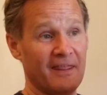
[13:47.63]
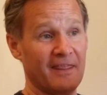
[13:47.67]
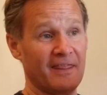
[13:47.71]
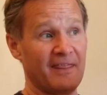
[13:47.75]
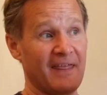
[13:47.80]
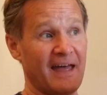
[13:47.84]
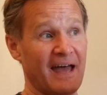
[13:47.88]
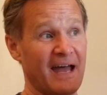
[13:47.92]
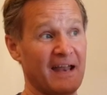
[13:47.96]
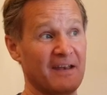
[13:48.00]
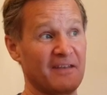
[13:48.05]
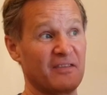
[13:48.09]

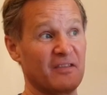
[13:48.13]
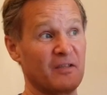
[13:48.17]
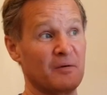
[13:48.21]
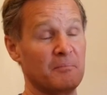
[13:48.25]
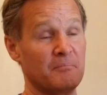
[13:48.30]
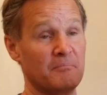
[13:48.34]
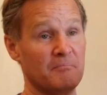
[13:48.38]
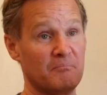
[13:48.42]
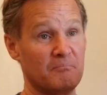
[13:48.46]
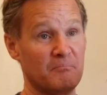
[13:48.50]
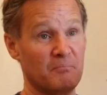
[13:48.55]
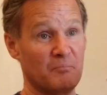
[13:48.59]
that
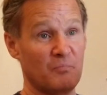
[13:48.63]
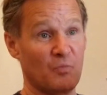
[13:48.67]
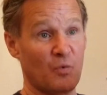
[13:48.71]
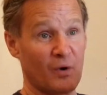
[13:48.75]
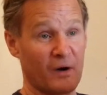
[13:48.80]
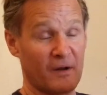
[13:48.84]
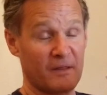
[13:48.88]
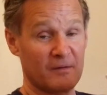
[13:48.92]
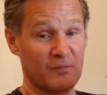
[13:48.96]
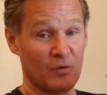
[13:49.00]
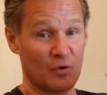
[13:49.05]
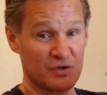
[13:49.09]
one
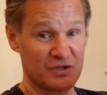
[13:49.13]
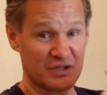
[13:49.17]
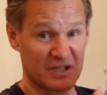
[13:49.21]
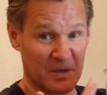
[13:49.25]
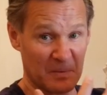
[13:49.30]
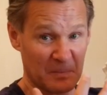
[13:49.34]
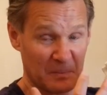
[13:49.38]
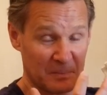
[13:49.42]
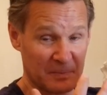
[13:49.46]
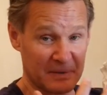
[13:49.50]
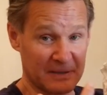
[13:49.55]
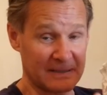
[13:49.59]
of the most
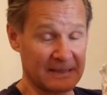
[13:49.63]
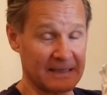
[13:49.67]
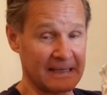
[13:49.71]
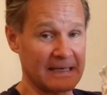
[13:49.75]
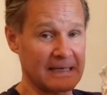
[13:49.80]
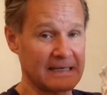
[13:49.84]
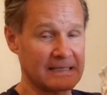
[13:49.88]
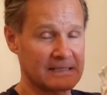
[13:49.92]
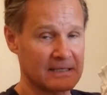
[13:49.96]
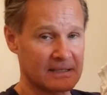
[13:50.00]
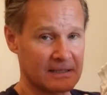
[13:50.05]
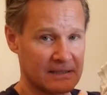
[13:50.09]

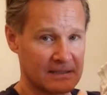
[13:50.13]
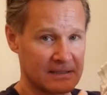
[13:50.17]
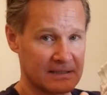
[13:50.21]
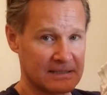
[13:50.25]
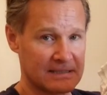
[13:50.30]
complete